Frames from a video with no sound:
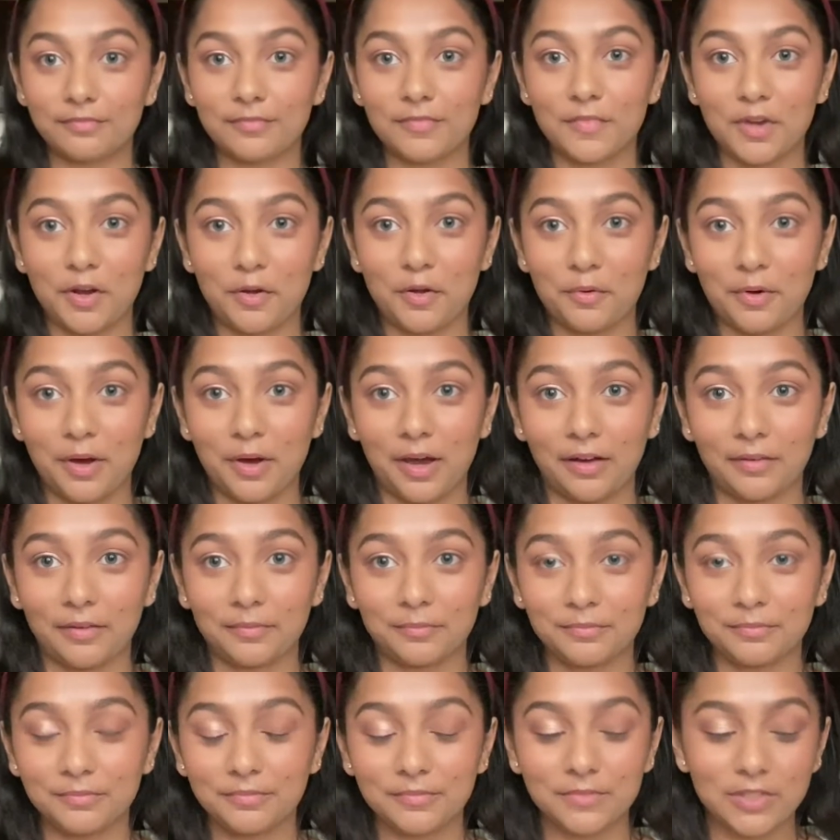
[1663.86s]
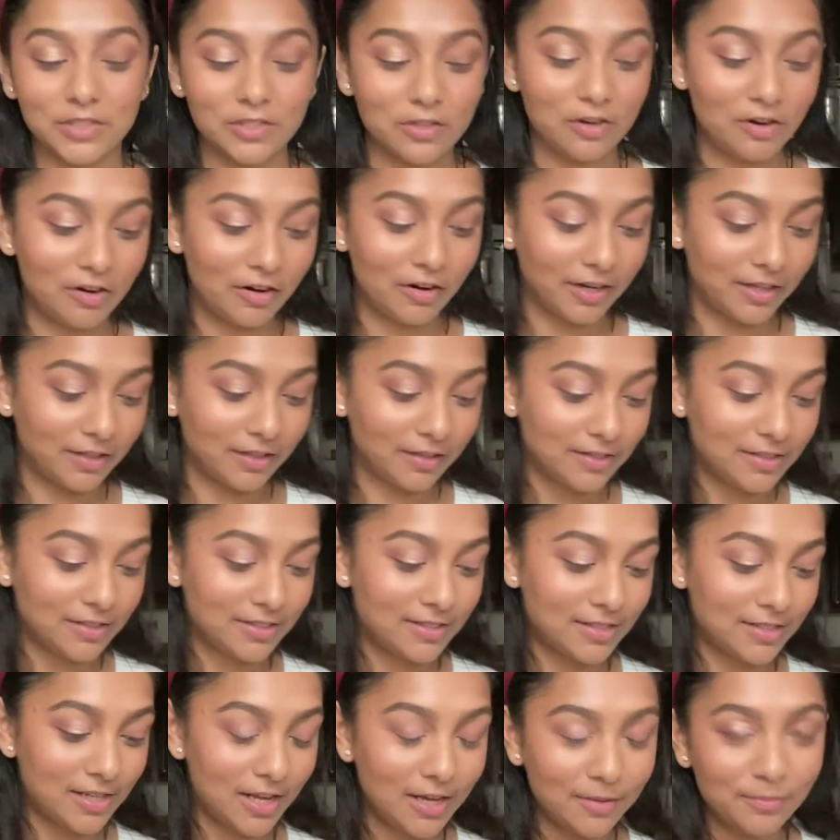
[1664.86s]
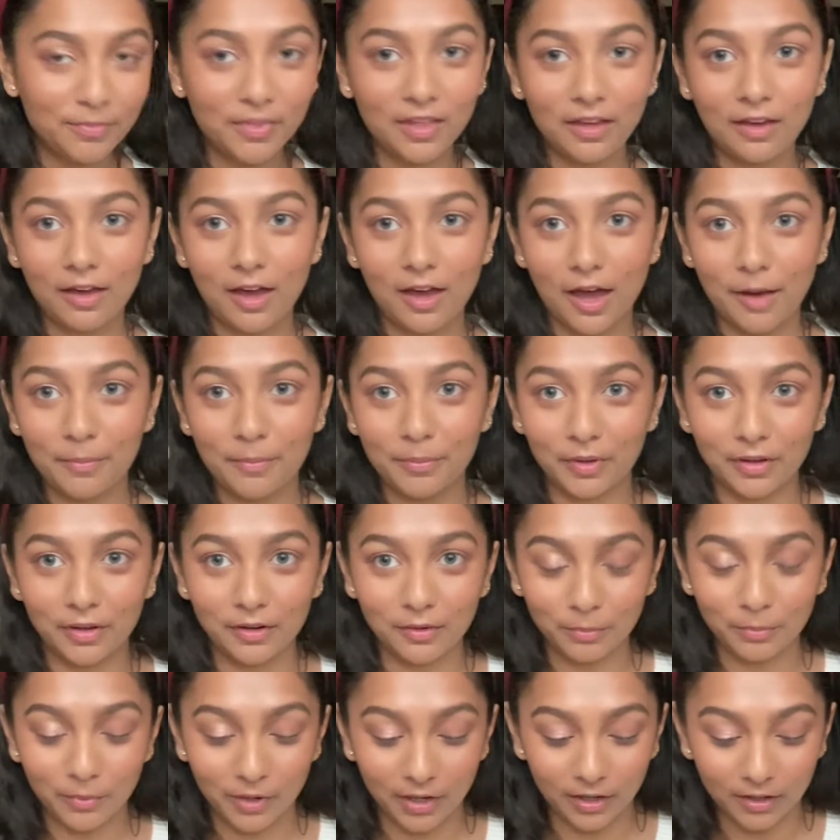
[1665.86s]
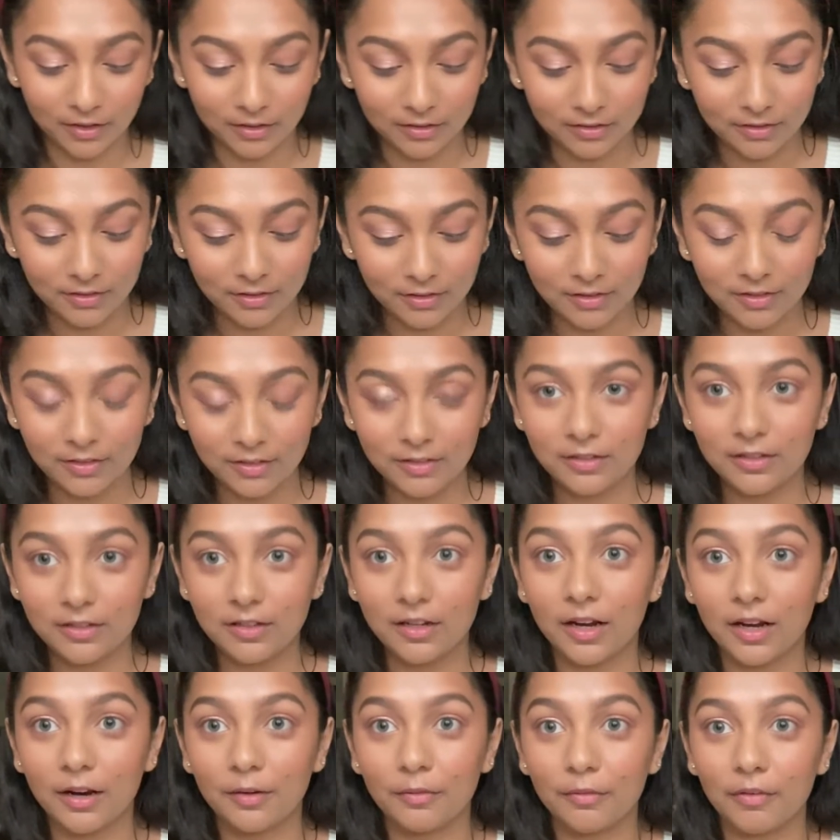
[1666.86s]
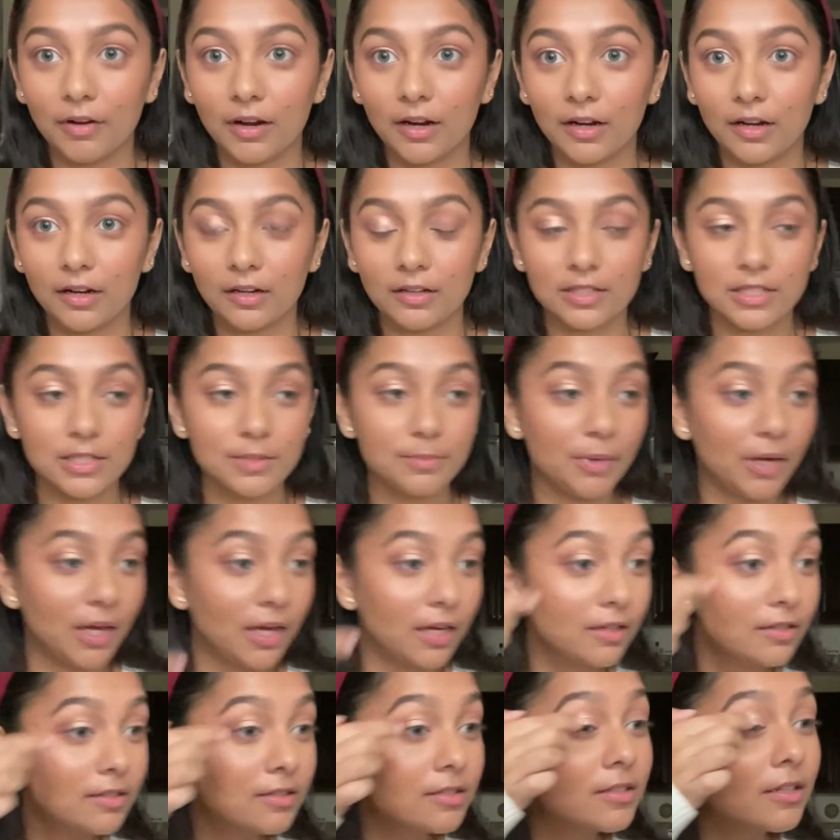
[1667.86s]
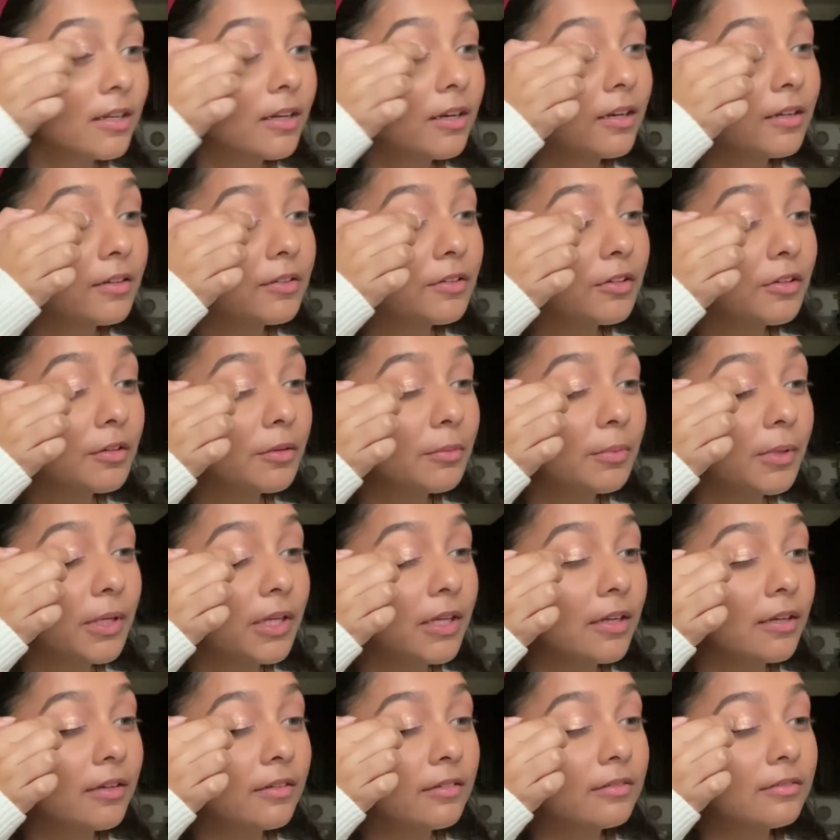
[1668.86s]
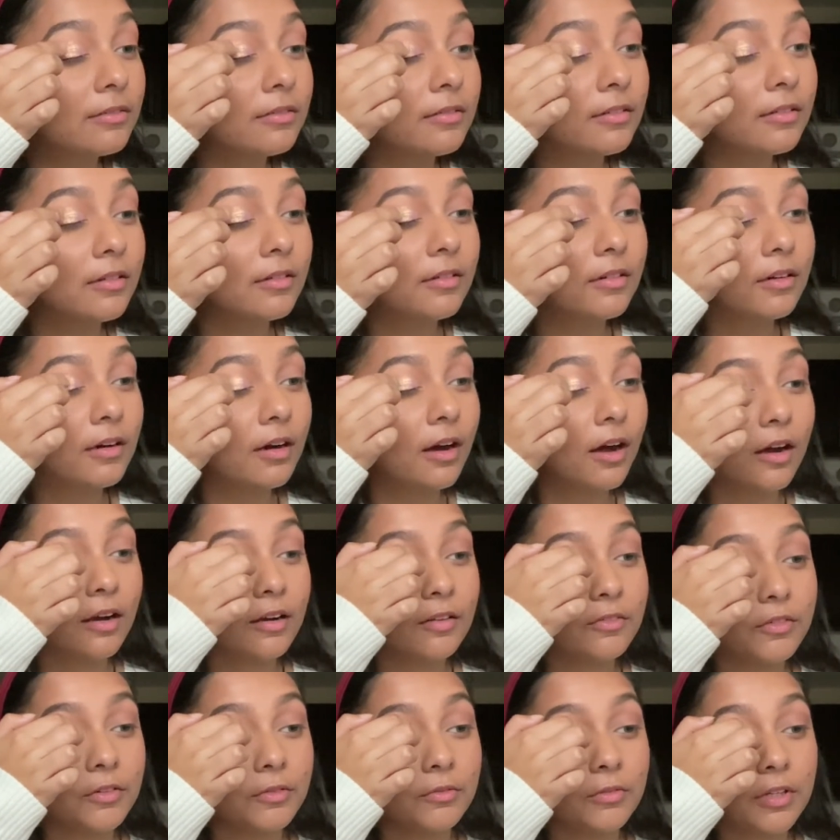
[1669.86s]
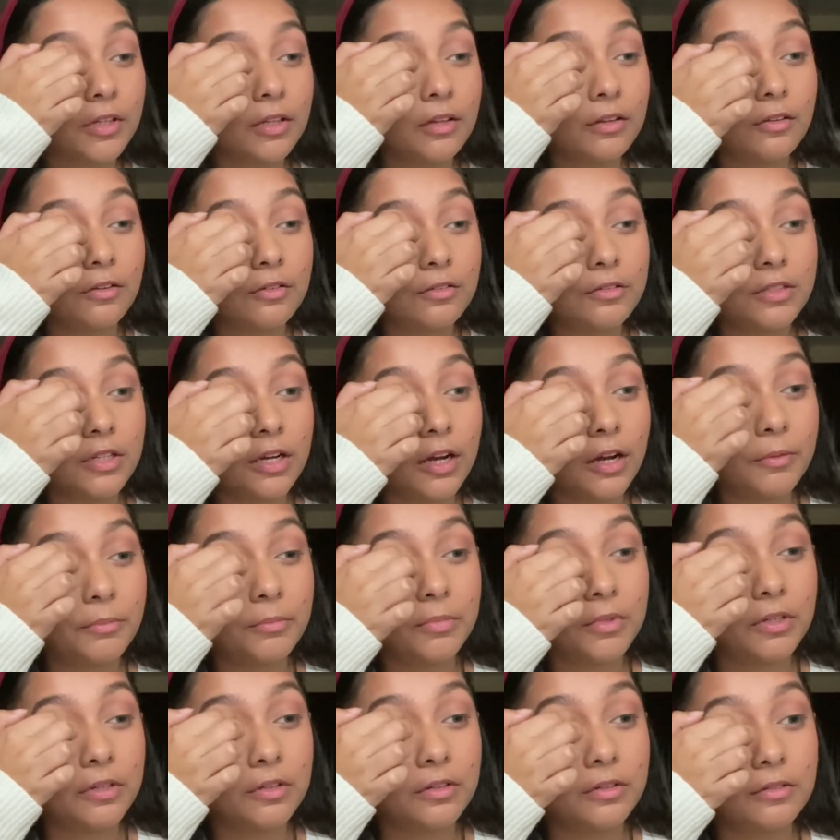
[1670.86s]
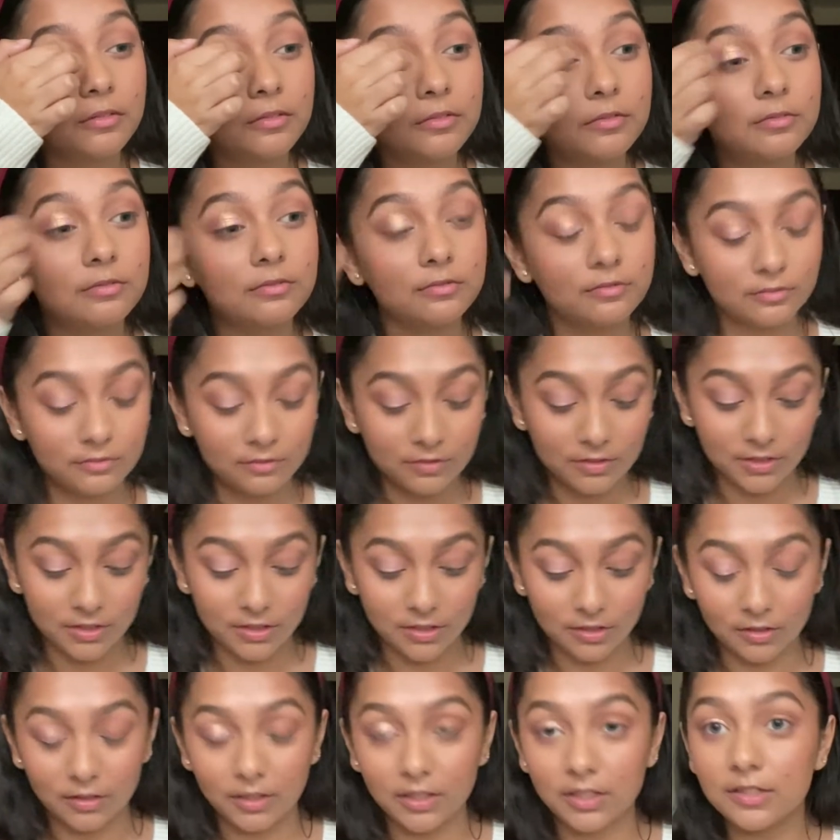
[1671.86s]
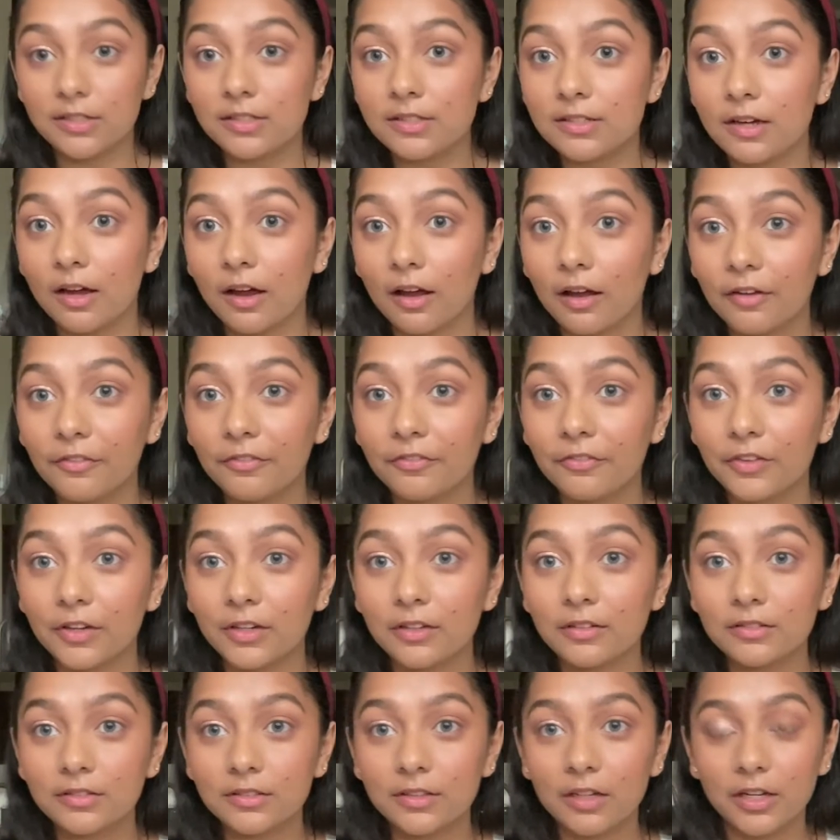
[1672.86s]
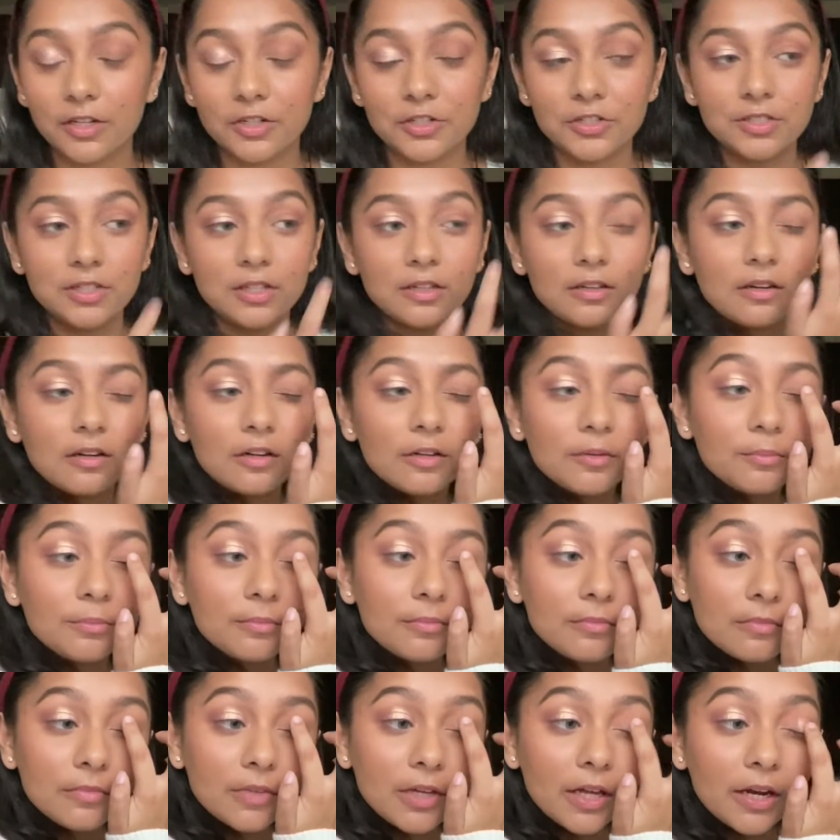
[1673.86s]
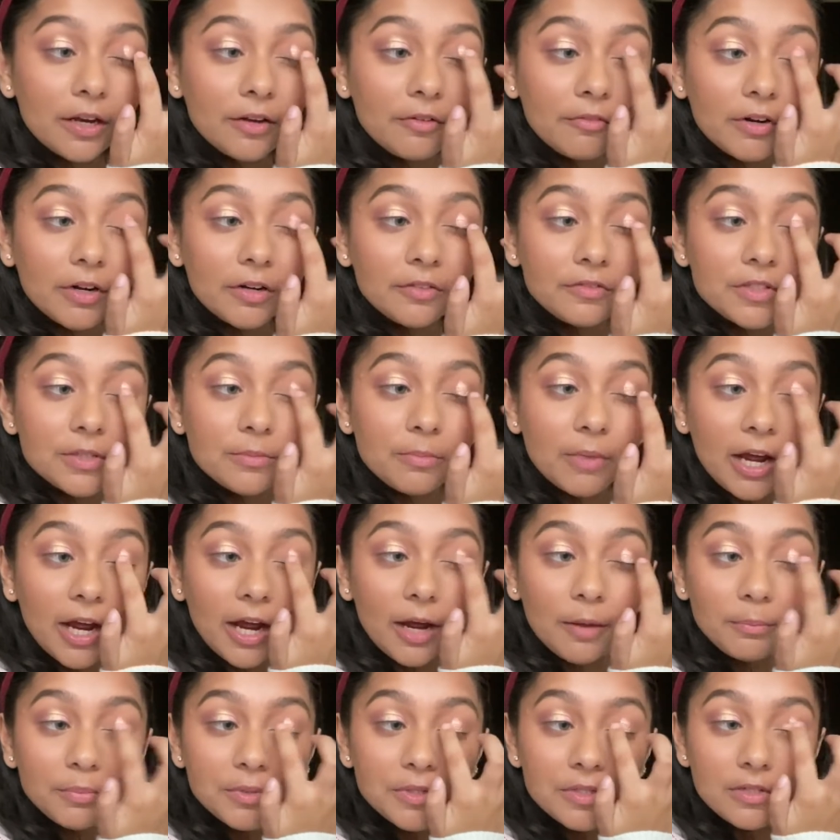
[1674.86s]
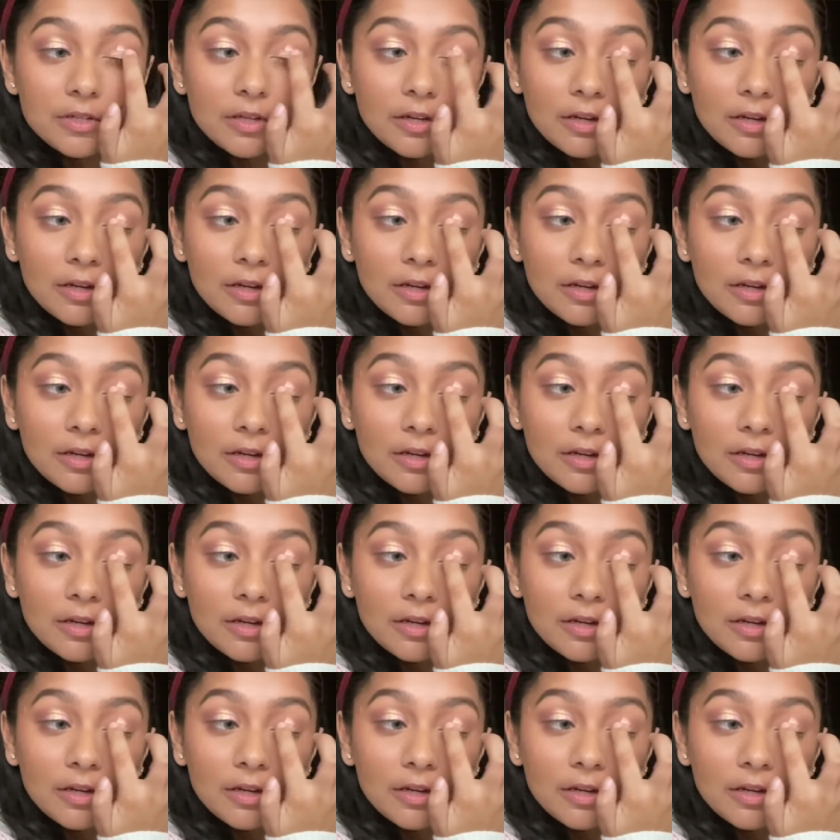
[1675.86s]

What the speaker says: Okay, sorry, the same thing happened where I ran out of space and it took me kind of a really long time to delete stuff, and I just ended up getting rid of some apps.